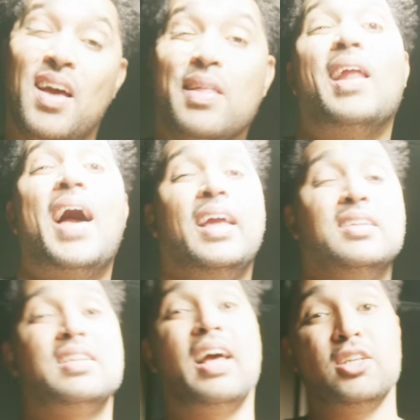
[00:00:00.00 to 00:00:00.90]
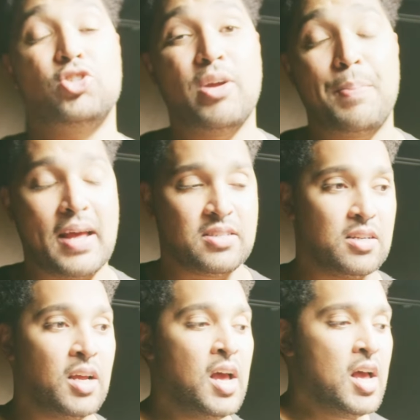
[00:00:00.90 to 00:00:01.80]
the other lighting's like a trip
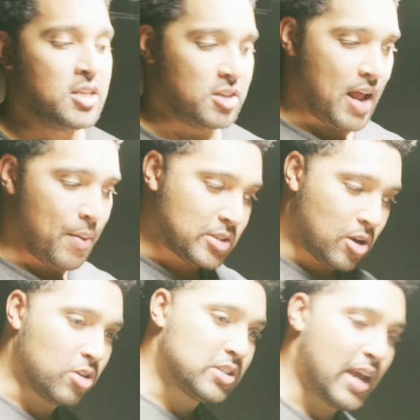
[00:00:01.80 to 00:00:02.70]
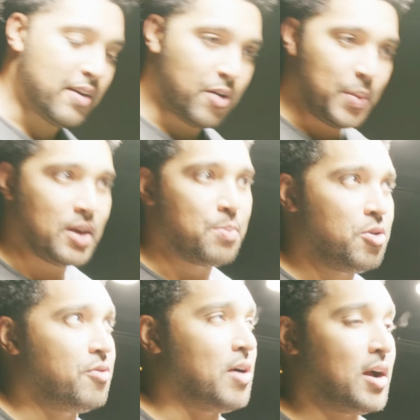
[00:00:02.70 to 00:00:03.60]
hazard. So now it's a lot safer, we can
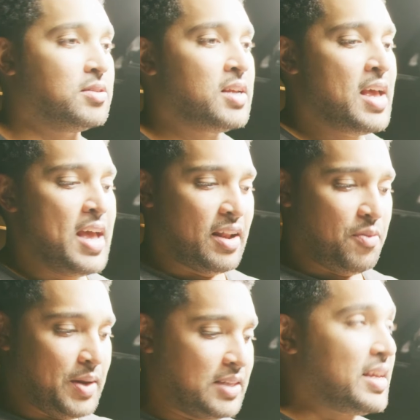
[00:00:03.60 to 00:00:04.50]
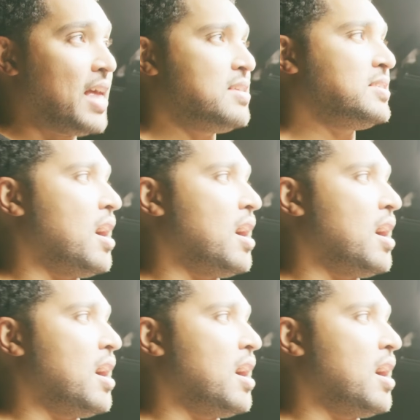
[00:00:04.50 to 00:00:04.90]
move around. And if we need to get this